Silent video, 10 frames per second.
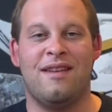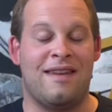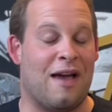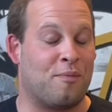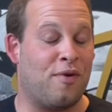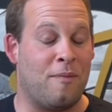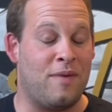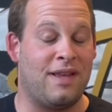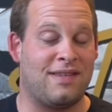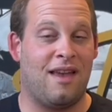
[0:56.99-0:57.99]
Now, the problem
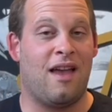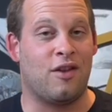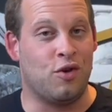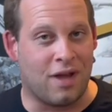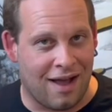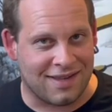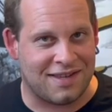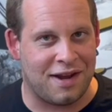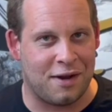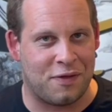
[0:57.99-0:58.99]
is, you can't
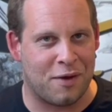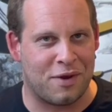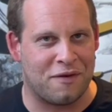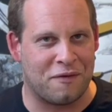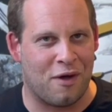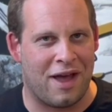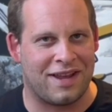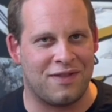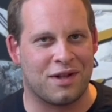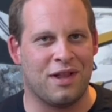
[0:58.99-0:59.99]
see anything when you're
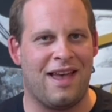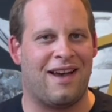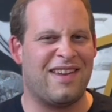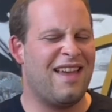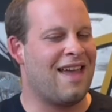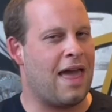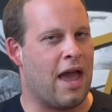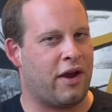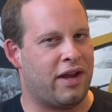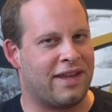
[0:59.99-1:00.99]
flying in the cloud.
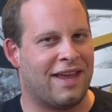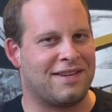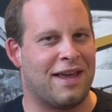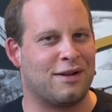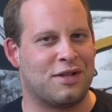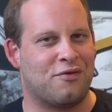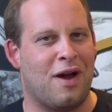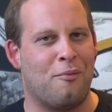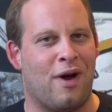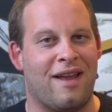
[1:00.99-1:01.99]
How are you going to get down to the
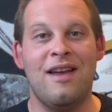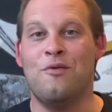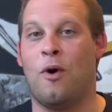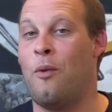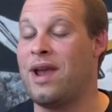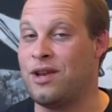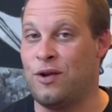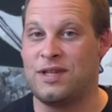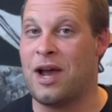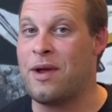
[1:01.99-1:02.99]
runway? Well, we're going to
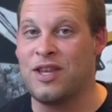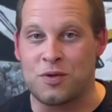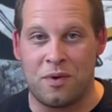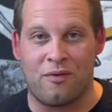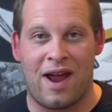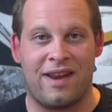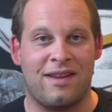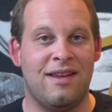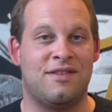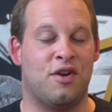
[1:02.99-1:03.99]
use our instrument rating to